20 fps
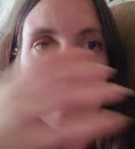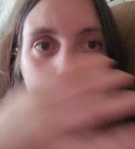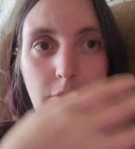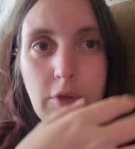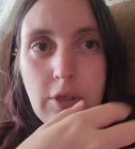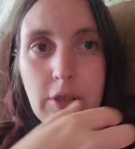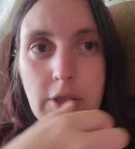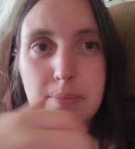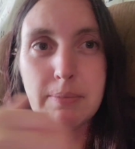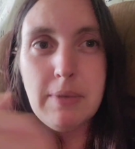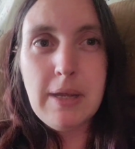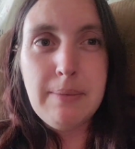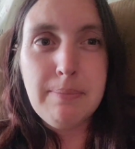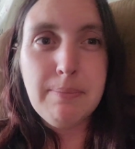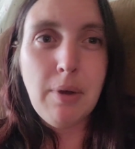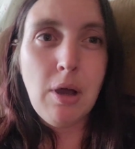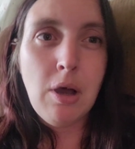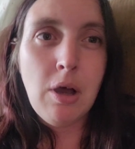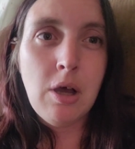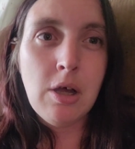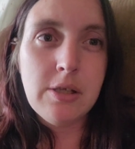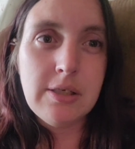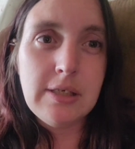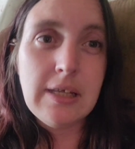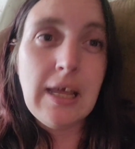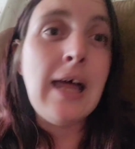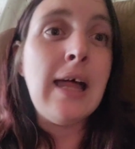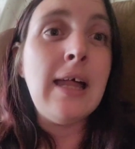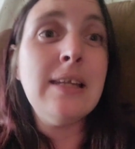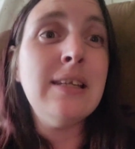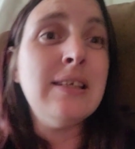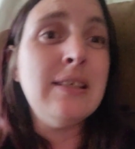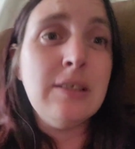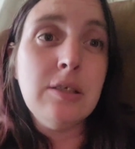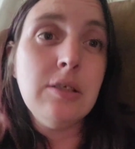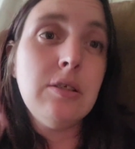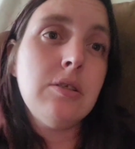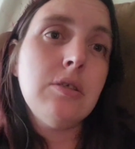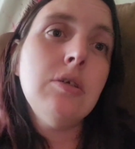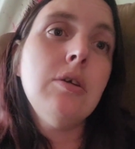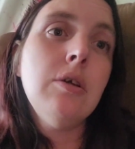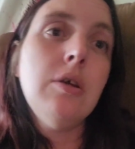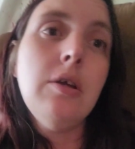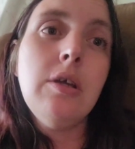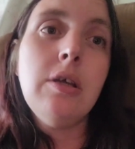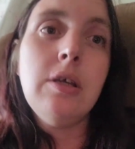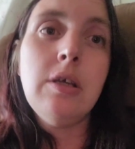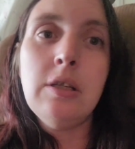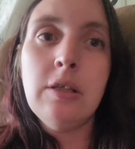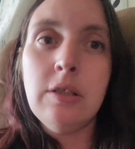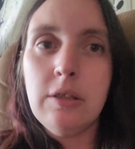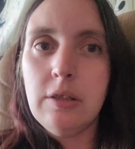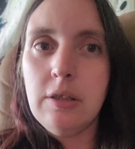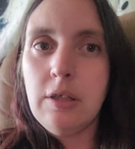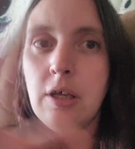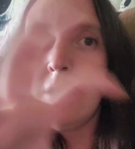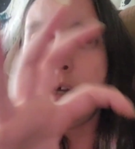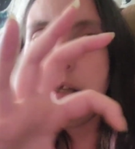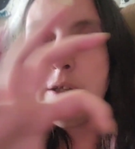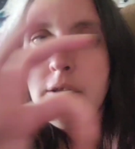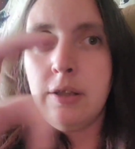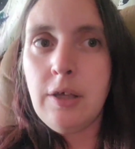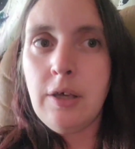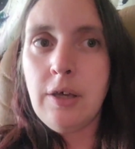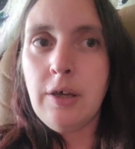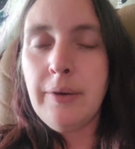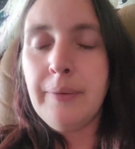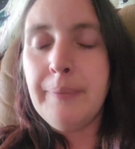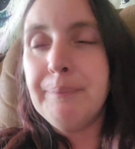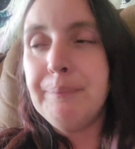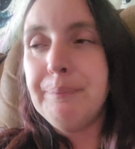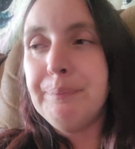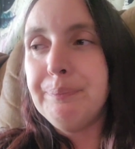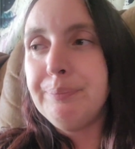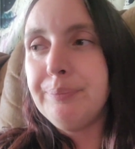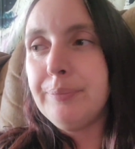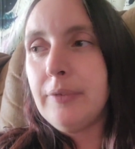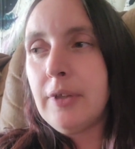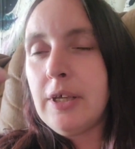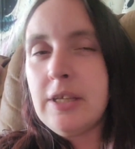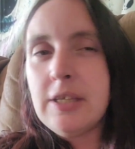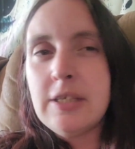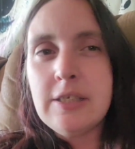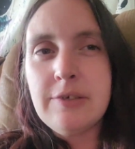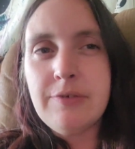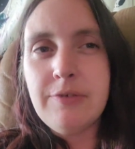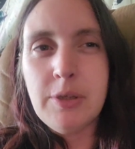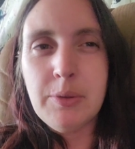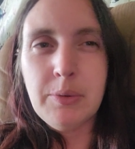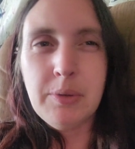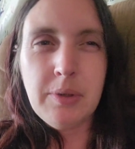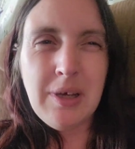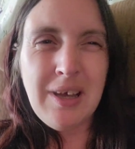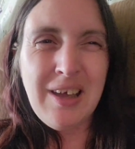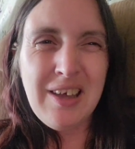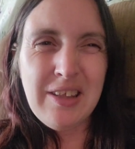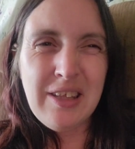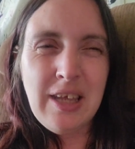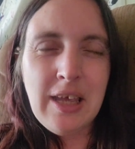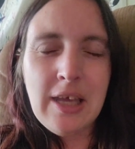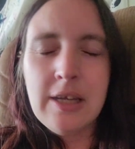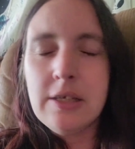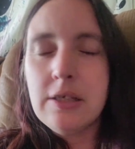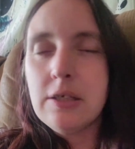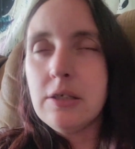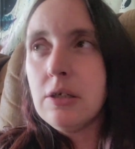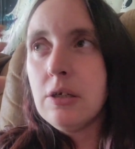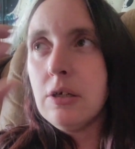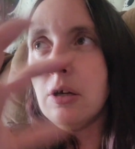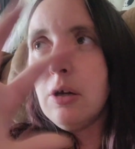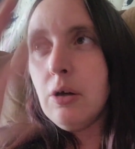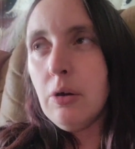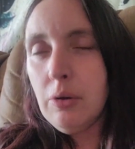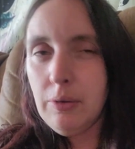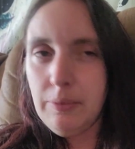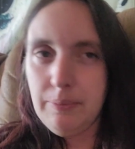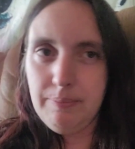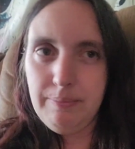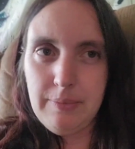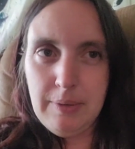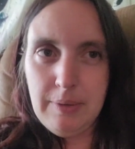the main parts and in the interview at the end, or in